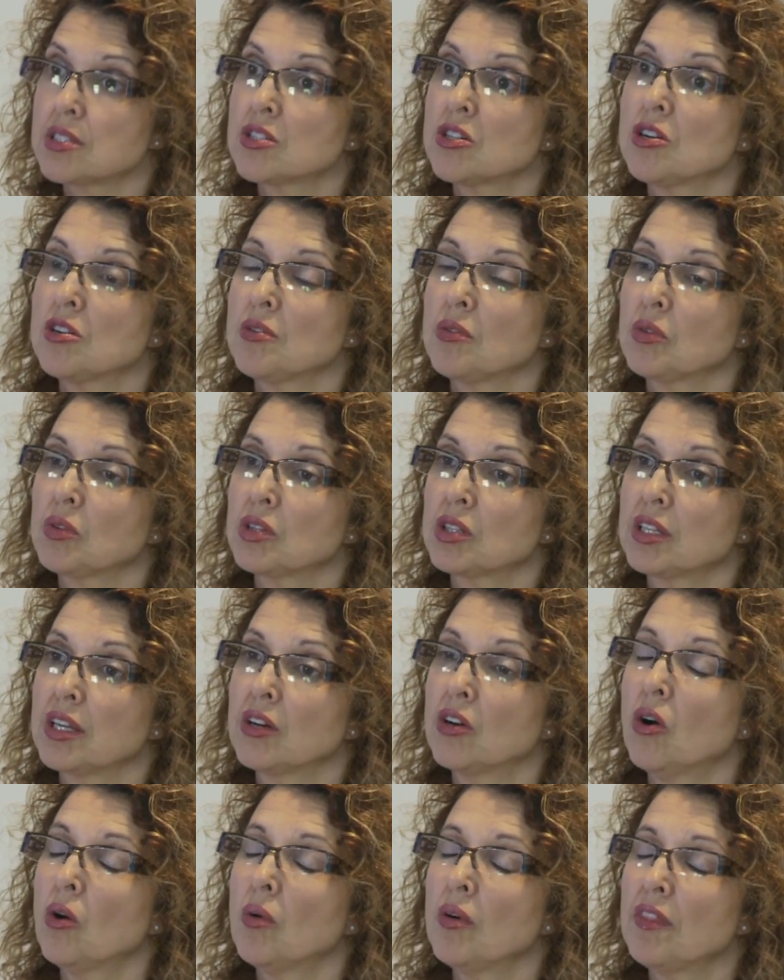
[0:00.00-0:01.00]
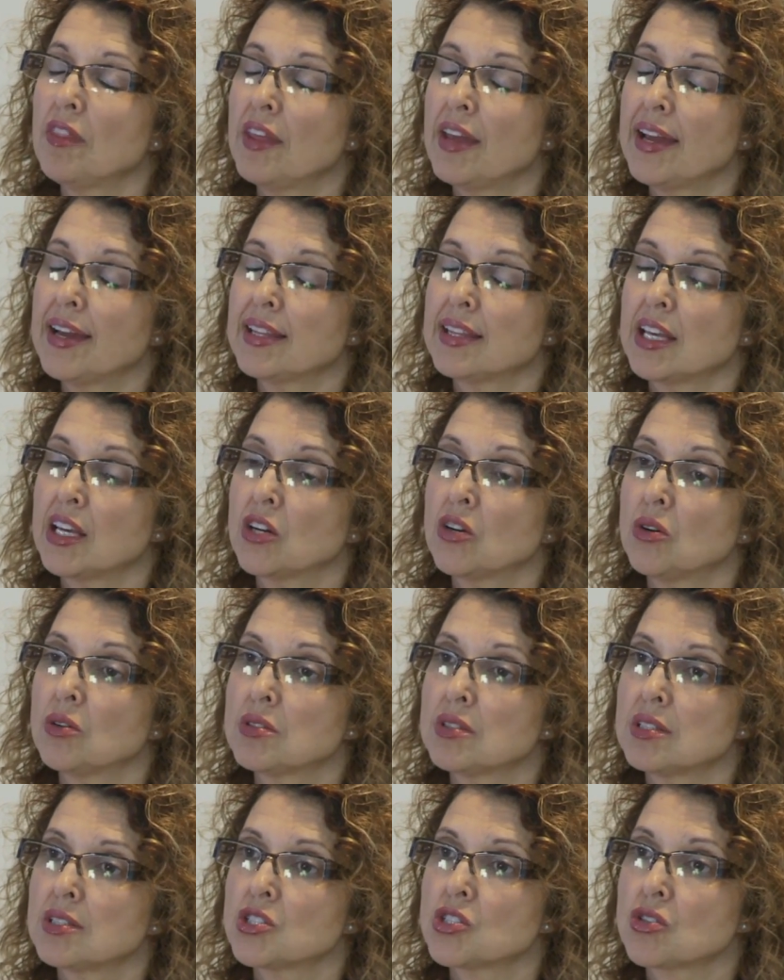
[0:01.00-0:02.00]
So they go in there and they go
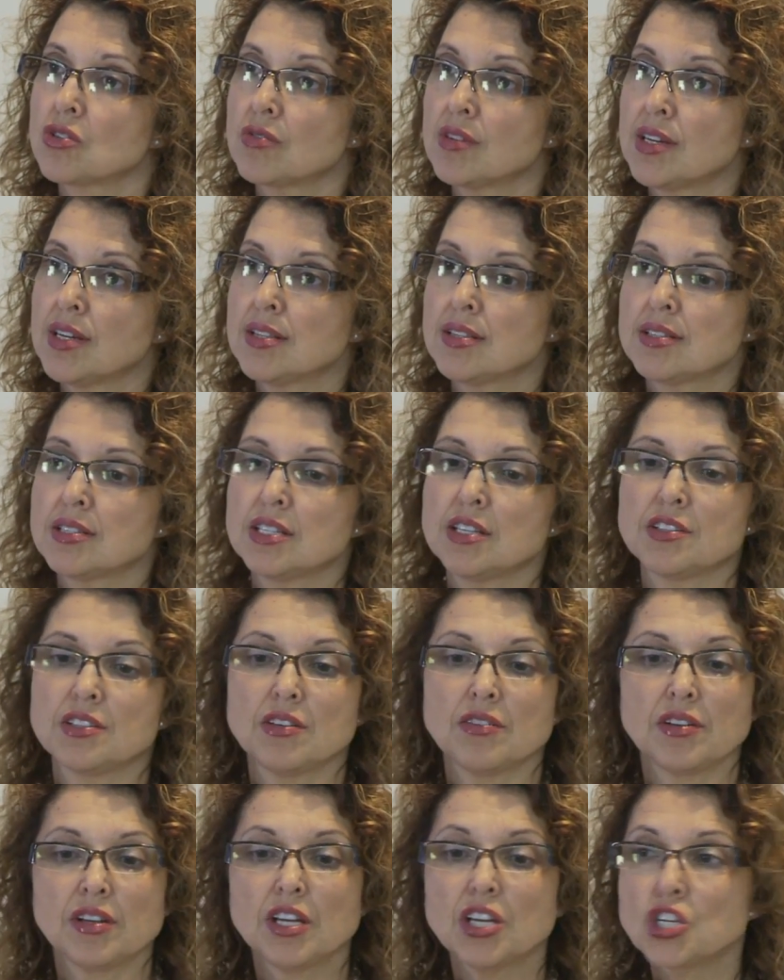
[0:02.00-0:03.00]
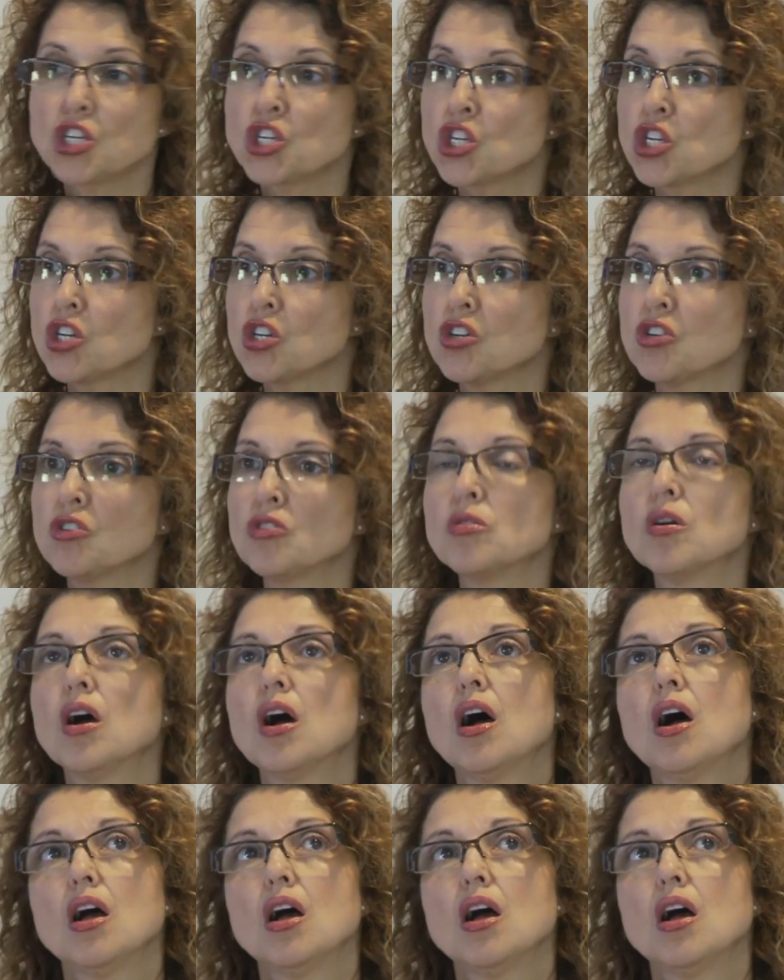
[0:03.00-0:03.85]
to screen to see is there an issue